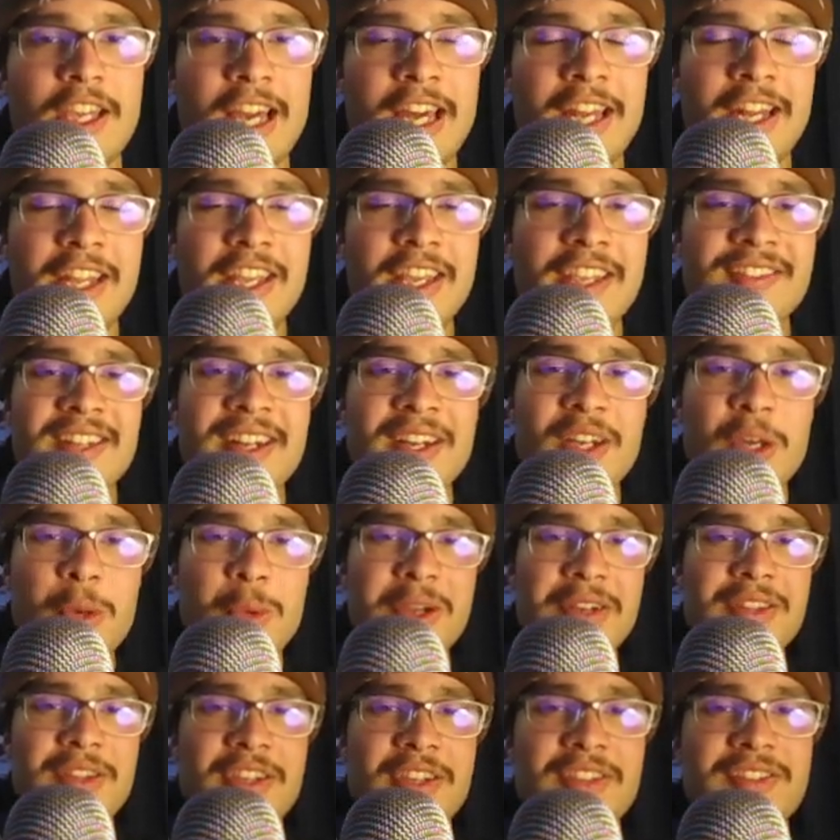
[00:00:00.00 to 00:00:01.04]
uh, he's not
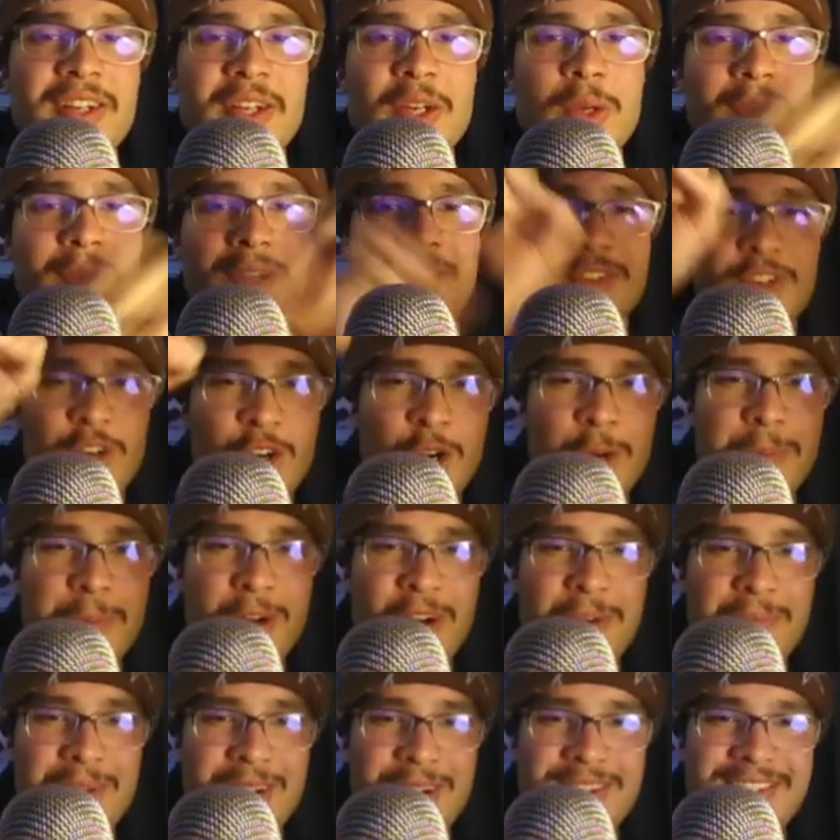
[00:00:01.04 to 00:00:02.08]
going he's not going turbo
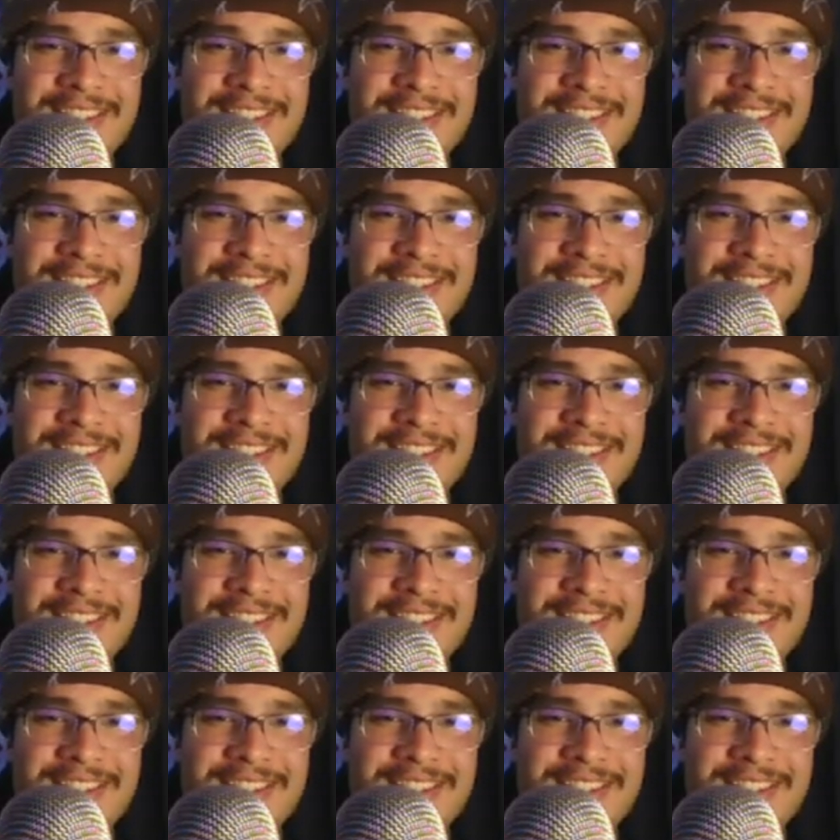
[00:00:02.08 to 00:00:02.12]
mode